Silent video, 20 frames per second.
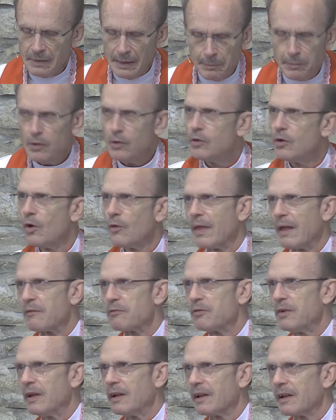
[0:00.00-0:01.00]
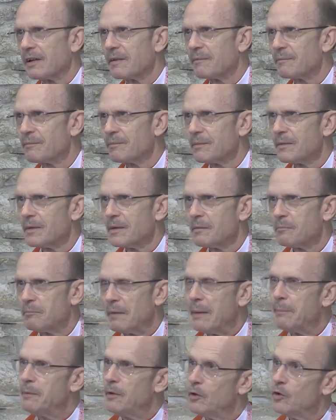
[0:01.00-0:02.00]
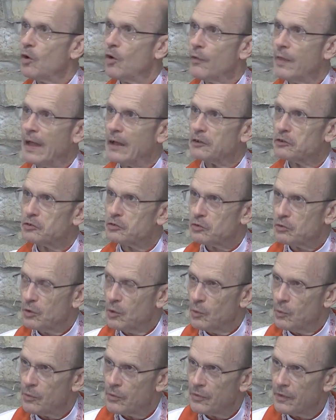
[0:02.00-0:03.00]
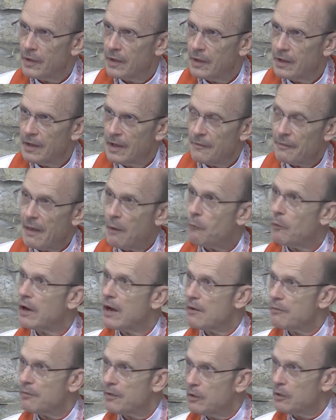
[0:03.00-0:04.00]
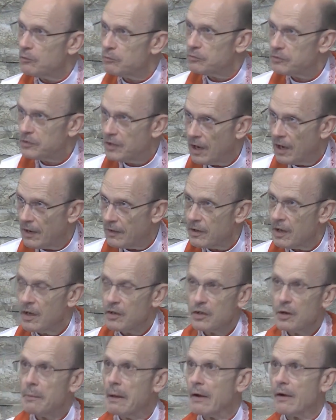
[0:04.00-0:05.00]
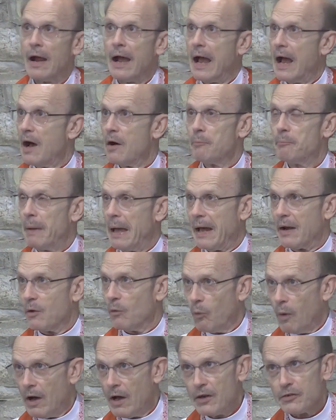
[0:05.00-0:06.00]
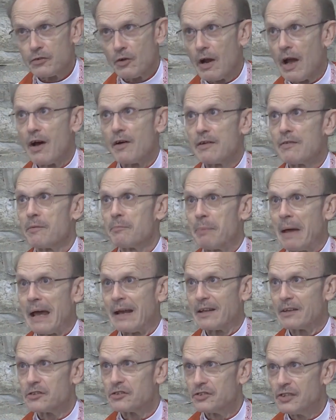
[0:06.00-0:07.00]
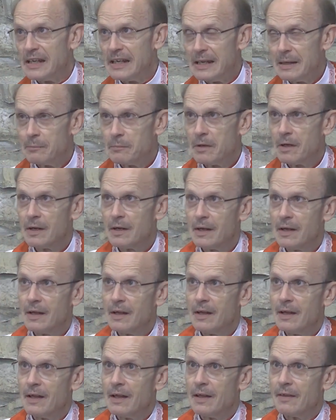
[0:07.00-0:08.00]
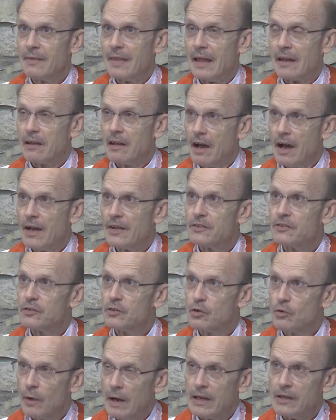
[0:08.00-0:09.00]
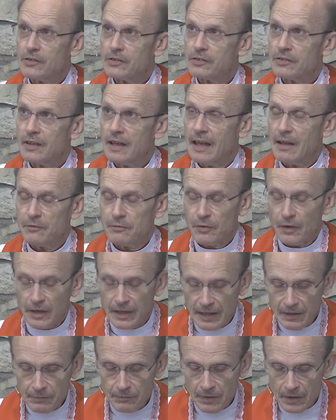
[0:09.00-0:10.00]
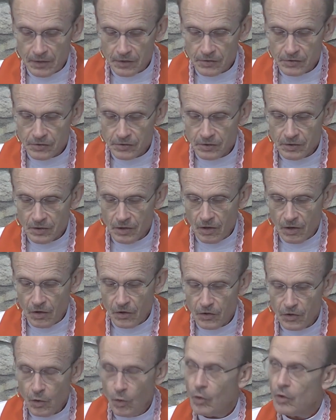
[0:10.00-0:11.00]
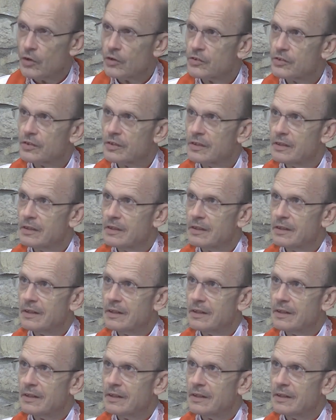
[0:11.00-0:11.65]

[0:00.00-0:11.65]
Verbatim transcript: Maybe you know that feeling. Maybe you know that truth. That whatever you've done, no matter how bad it was or how even bad it seemed, that God's grace and forgiveness are yours